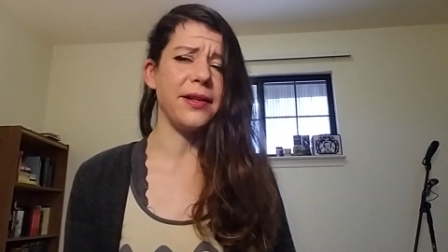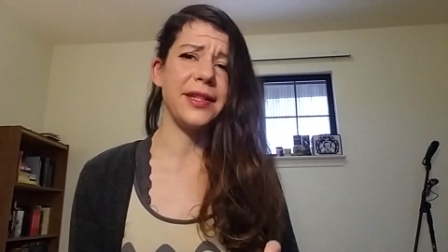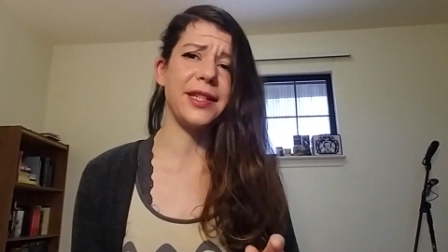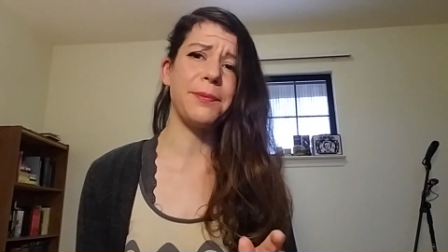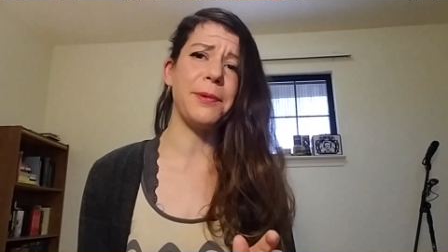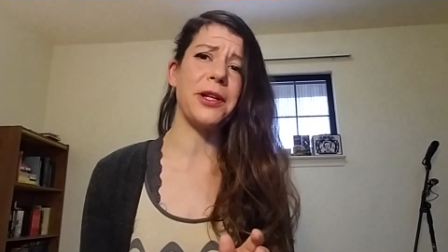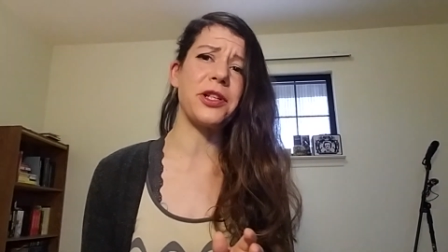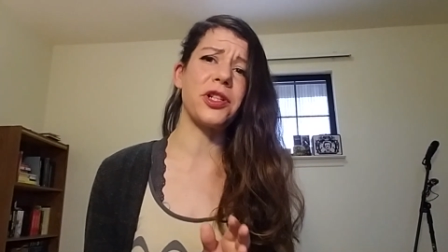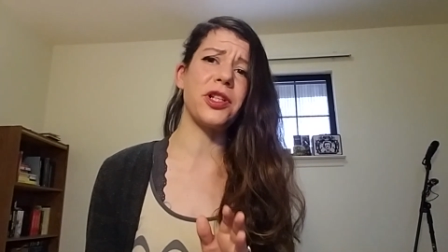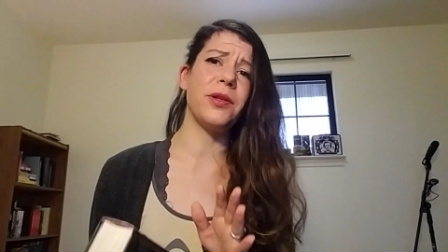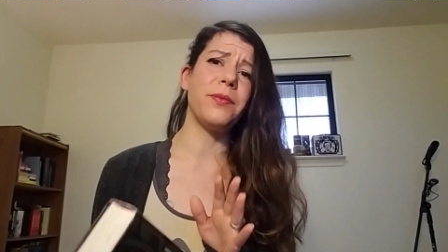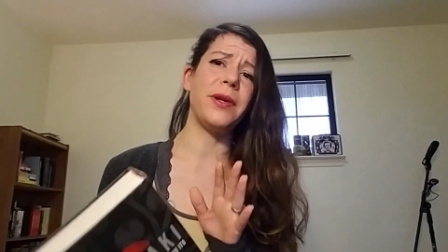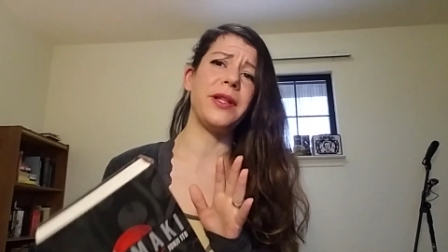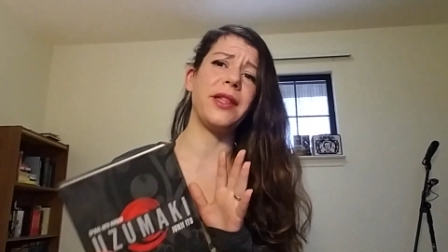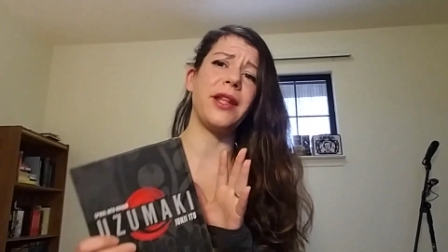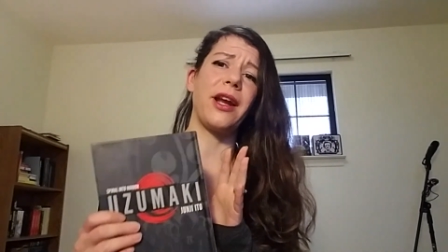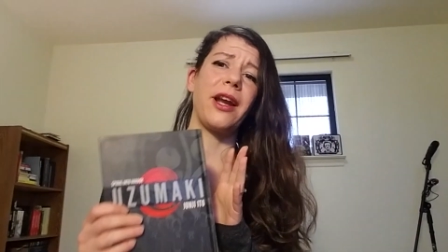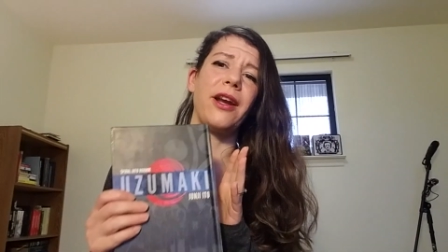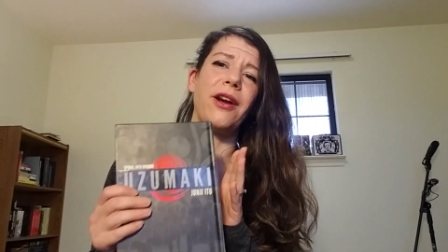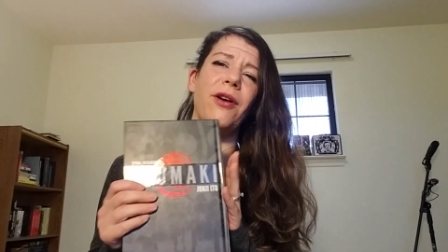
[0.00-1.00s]
especially when
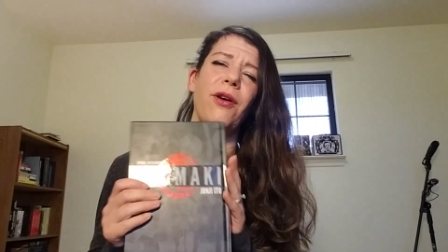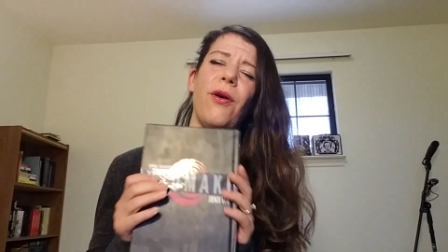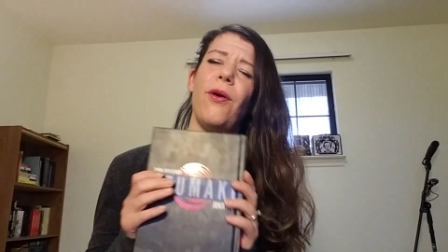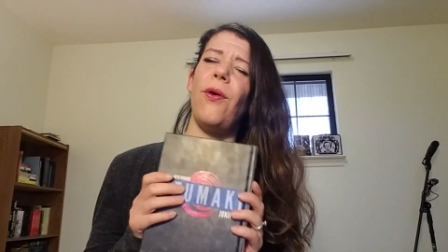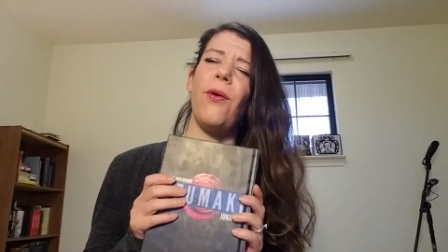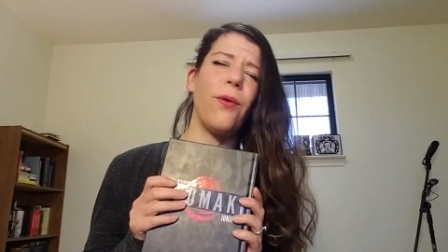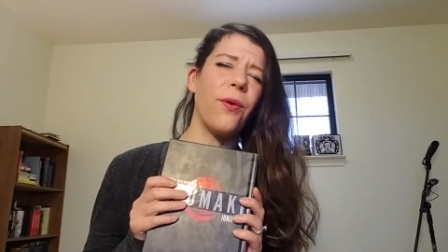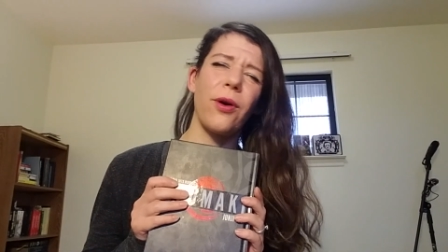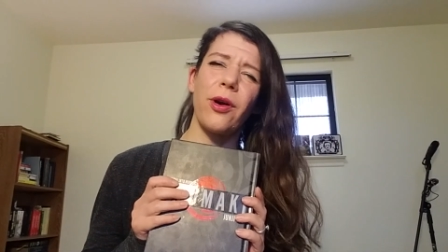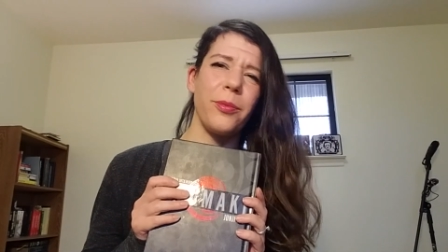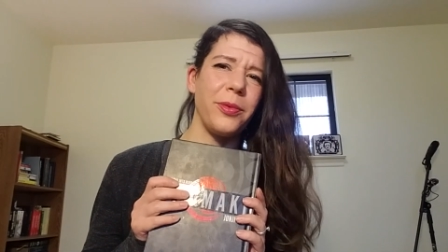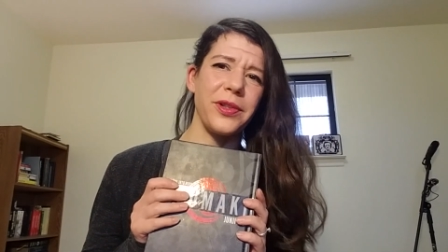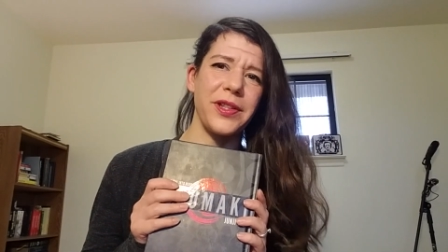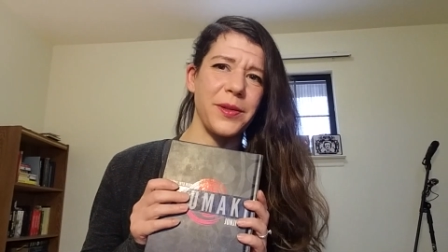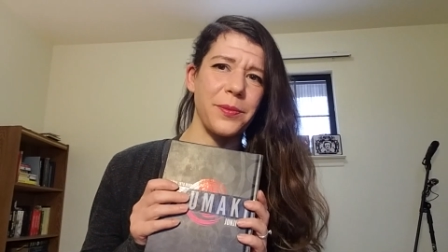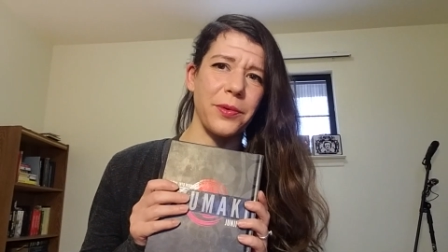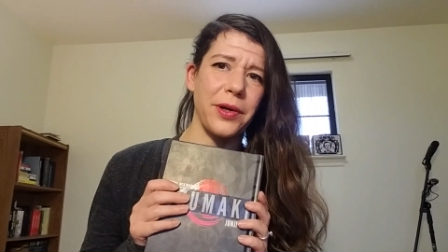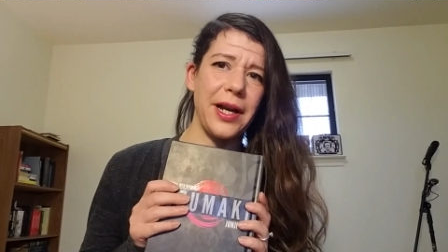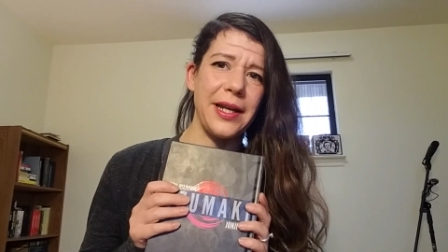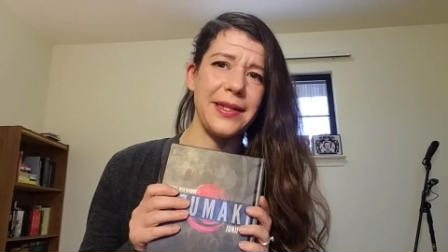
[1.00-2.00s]
they're horrible
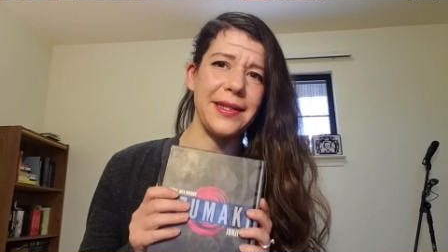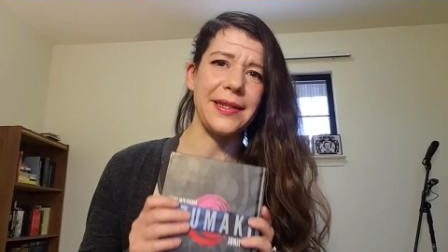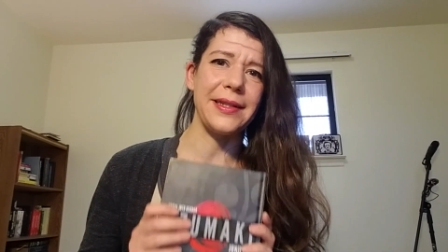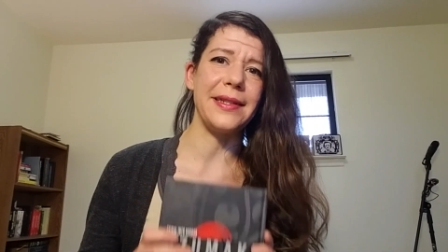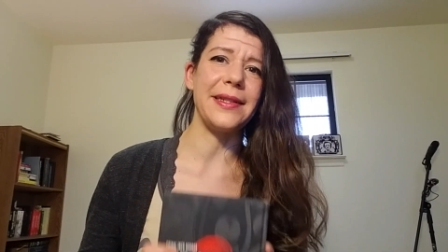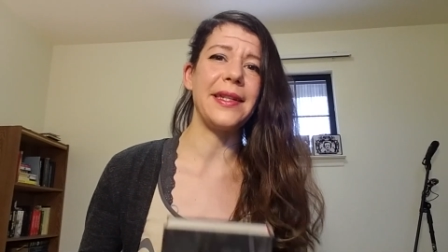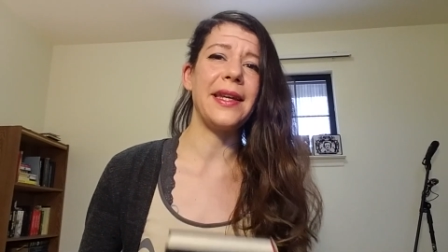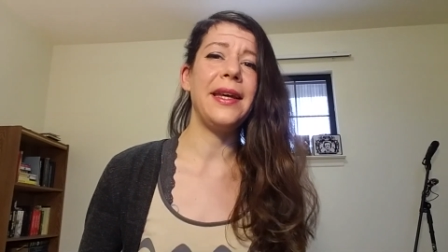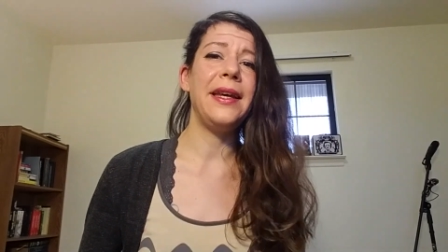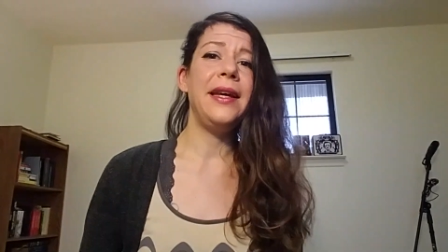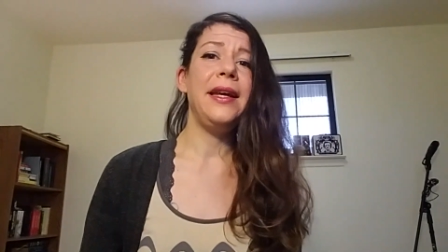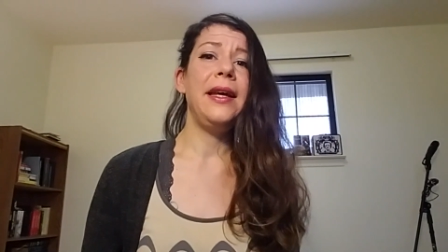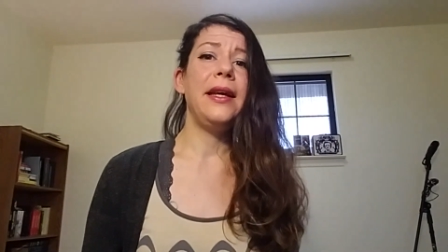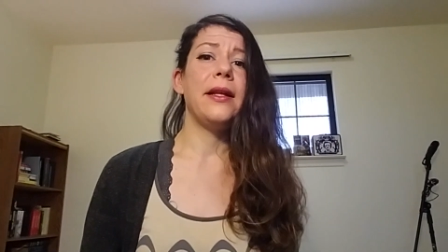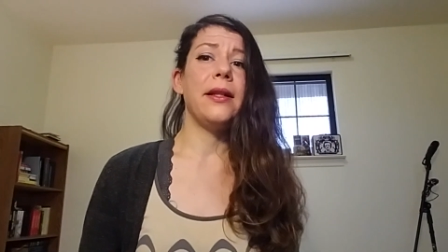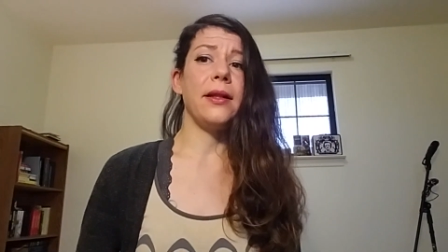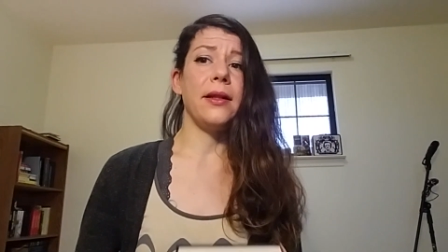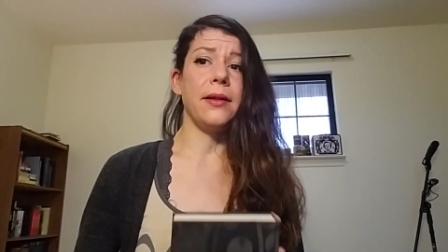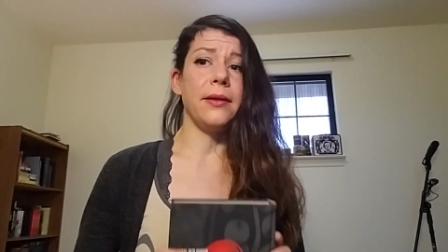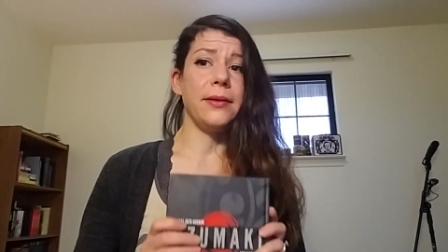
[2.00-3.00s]
surprises,
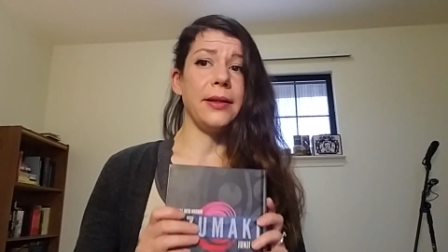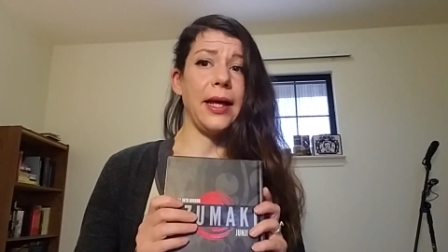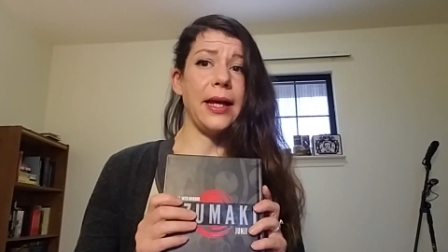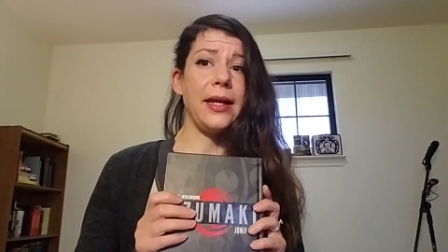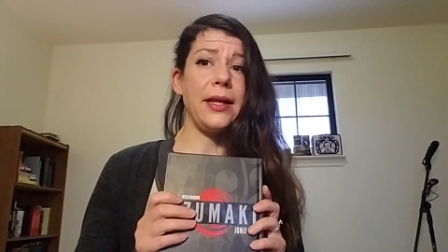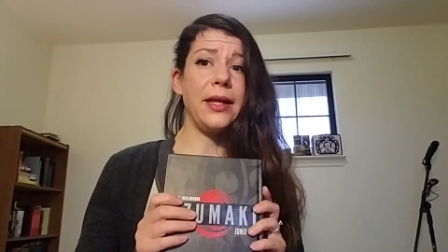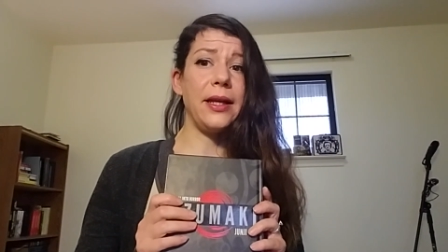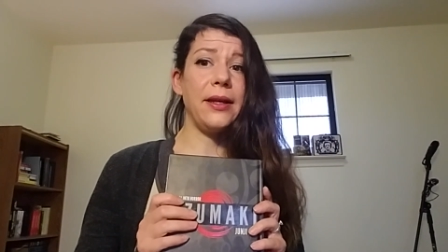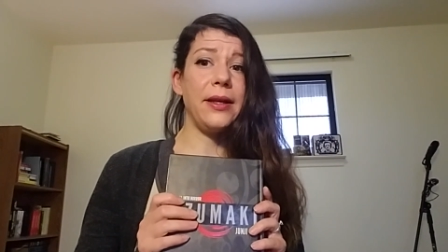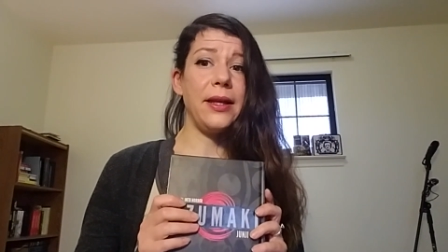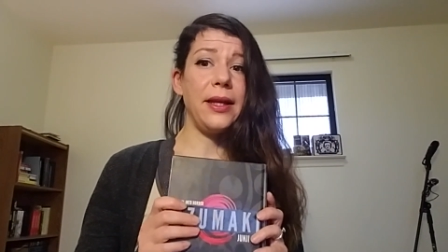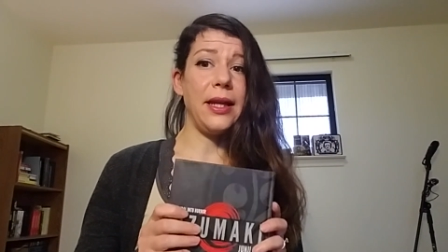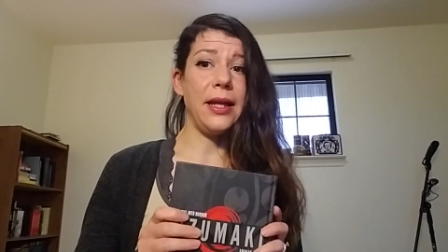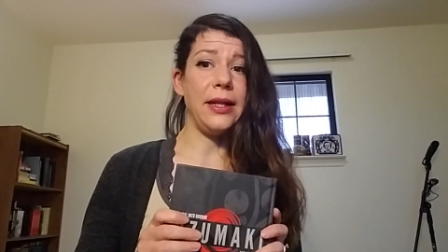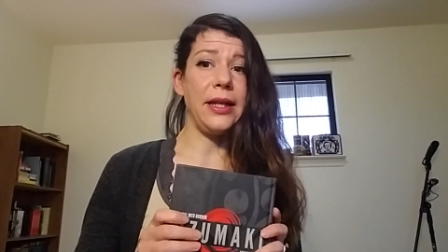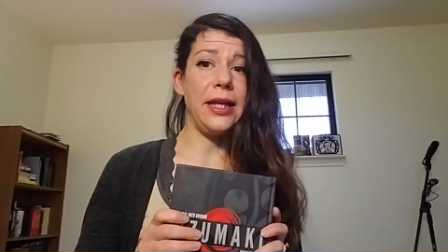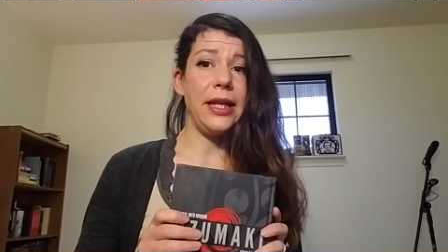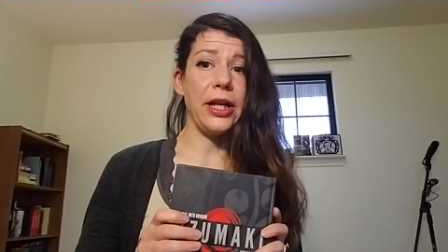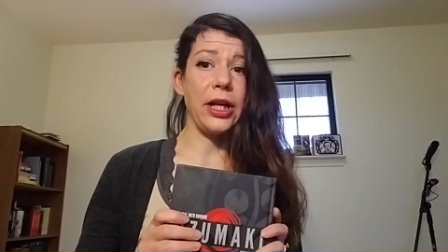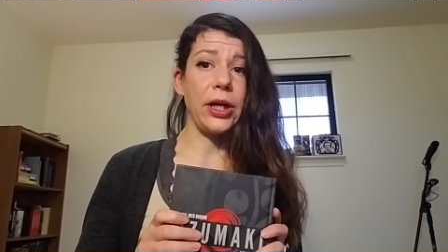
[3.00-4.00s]
like
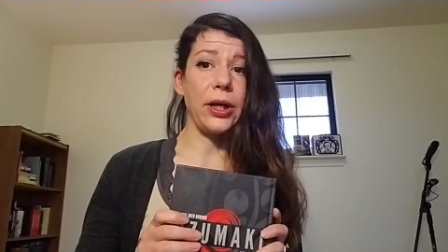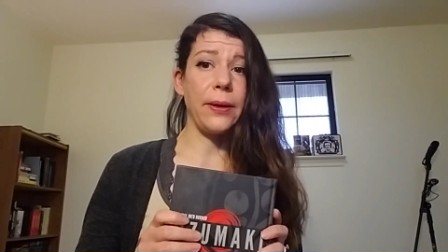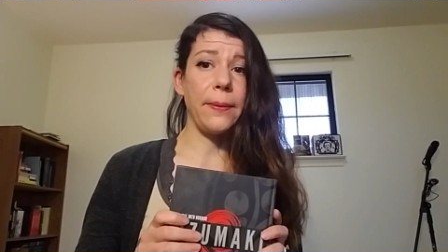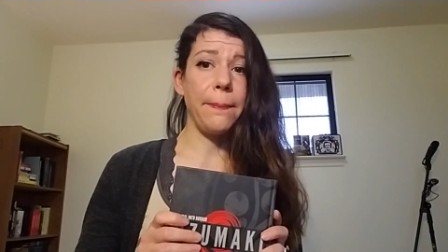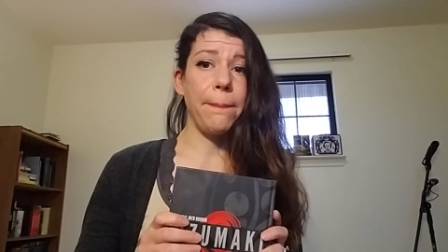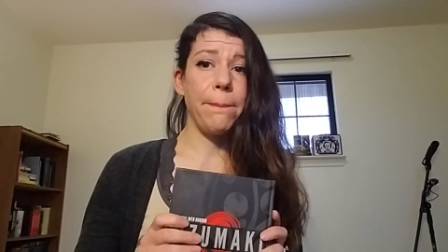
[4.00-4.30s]
in here.